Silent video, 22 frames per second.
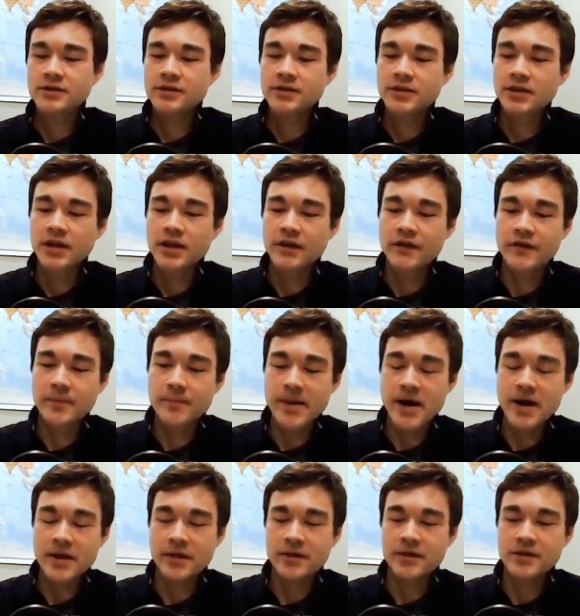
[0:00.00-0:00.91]
loved
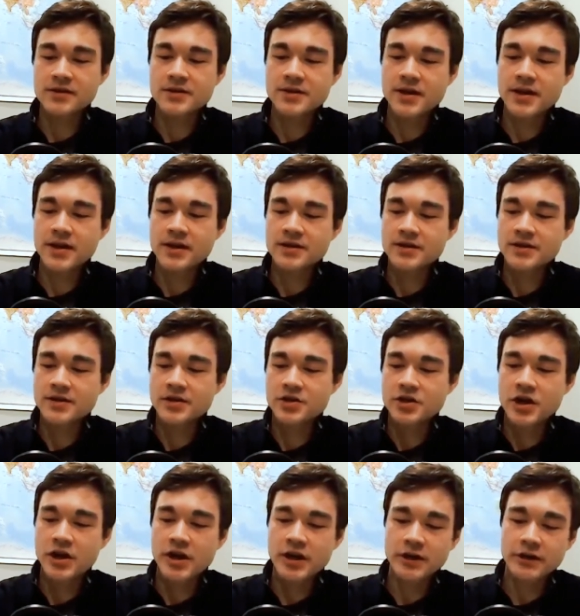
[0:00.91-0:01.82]
math and science as a
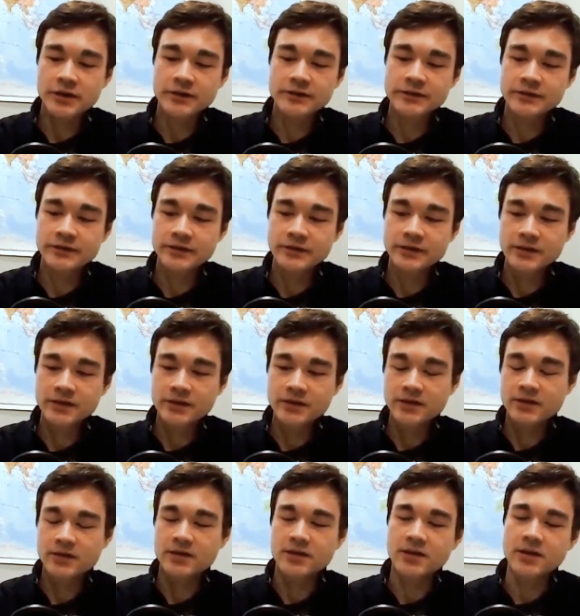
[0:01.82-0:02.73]
child,
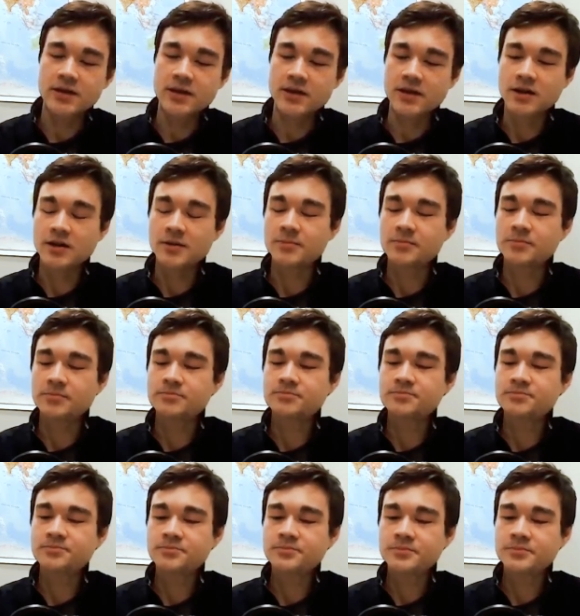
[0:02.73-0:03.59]
um,